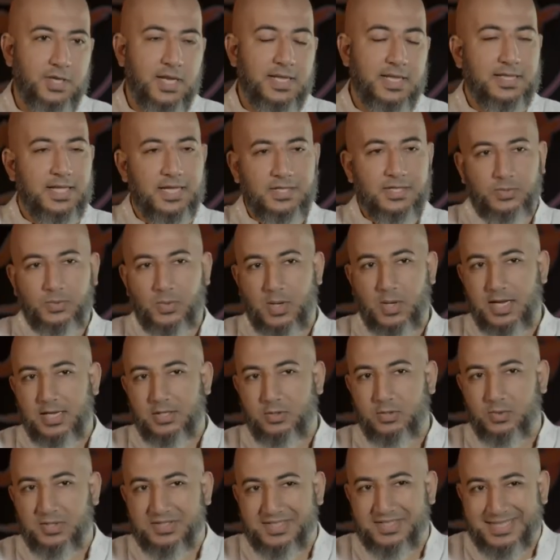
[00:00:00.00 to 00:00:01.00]
And that's why
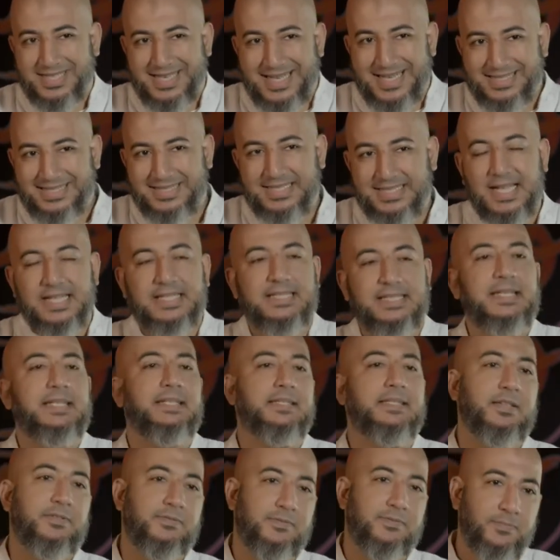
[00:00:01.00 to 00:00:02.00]
it was less
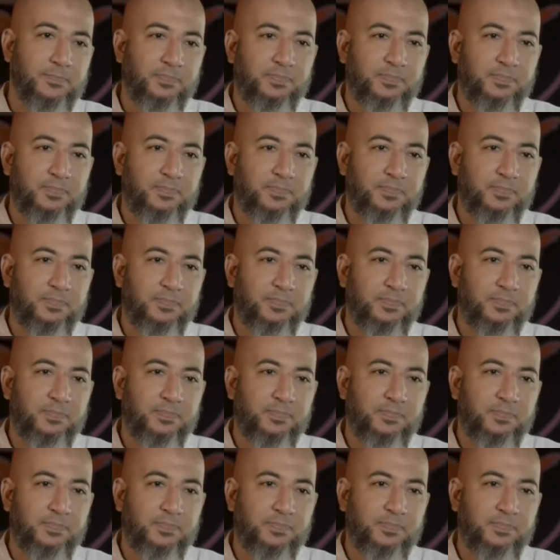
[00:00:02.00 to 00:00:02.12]
addictive.